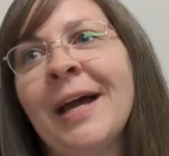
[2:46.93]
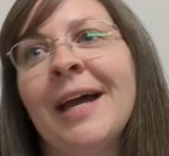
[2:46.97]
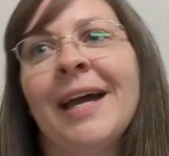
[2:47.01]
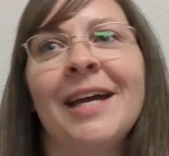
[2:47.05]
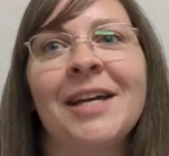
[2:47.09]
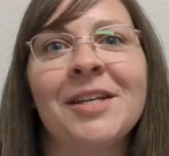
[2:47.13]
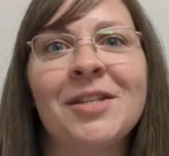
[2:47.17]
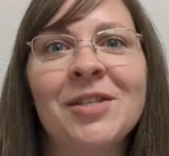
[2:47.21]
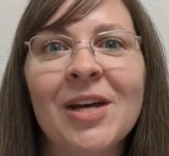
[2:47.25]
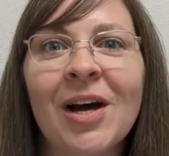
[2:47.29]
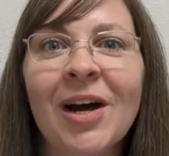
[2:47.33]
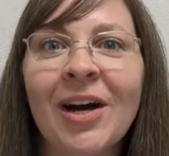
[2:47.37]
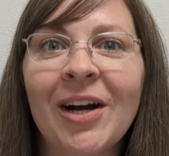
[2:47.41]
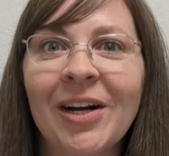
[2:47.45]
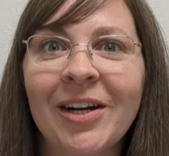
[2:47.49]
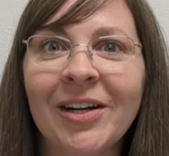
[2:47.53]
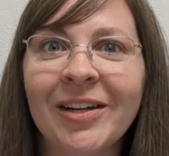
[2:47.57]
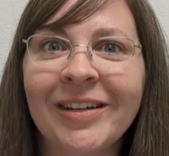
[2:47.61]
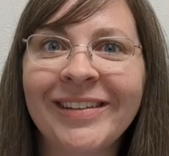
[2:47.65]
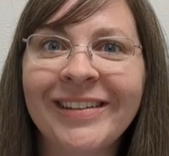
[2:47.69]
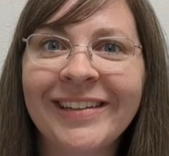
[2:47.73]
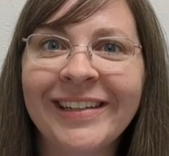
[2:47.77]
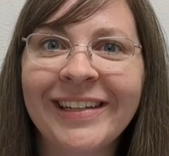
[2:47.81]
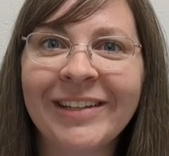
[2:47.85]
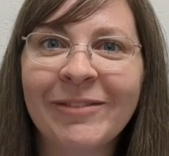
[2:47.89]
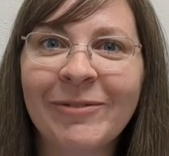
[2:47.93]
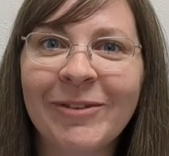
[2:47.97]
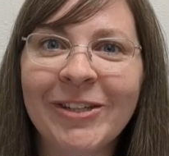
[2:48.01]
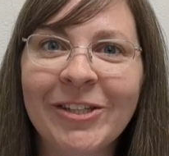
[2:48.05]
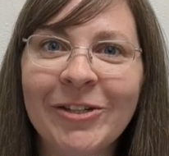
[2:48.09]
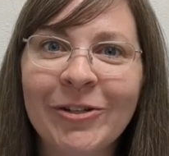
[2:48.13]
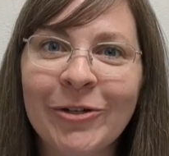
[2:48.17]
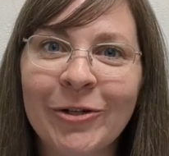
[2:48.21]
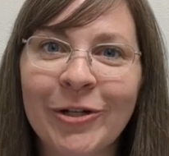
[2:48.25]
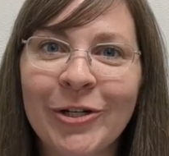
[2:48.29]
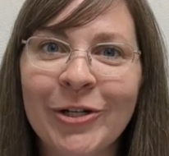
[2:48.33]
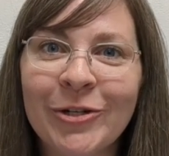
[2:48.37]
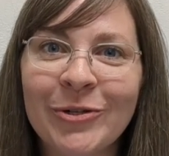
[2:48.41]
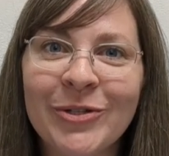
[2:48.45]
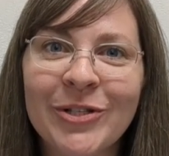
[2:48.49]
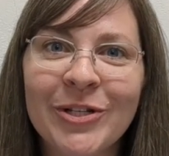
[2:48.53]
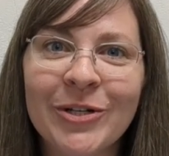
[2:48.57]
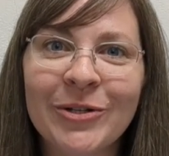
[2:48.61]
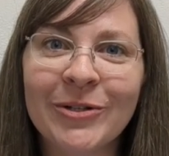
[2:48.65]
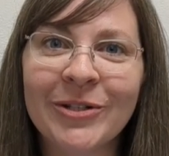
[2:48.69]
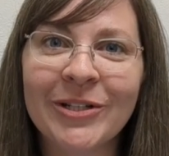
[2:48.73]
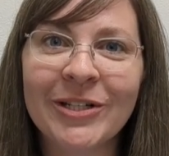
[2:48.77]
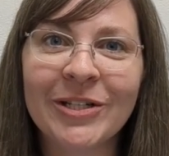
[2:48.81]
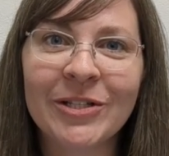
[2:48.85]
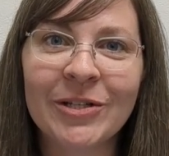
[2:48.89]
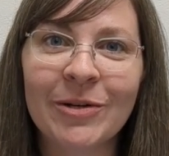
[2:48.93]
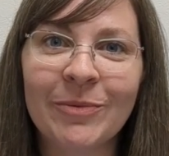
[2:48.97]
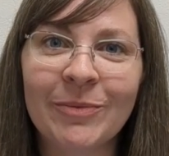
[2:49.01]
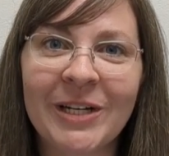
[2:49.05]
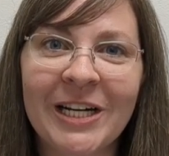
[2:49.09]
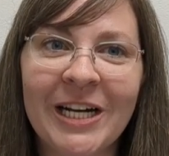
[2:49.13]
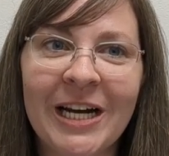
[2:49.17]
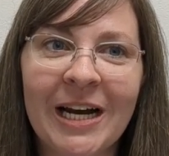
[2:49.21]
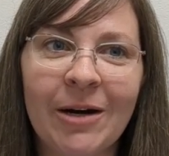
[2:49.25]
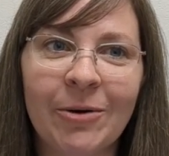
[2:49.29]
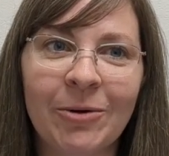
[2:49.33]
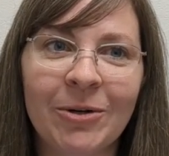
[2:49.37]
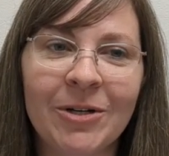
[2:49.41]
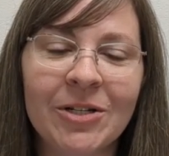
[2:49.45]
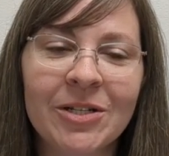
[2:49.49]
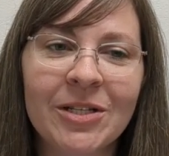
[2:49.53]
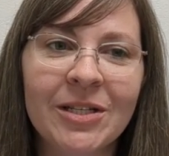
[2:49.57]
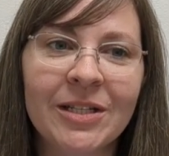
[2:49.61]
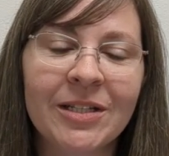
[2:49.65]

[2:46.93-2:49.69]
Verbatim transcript: it's hard when you're used to only so many hours.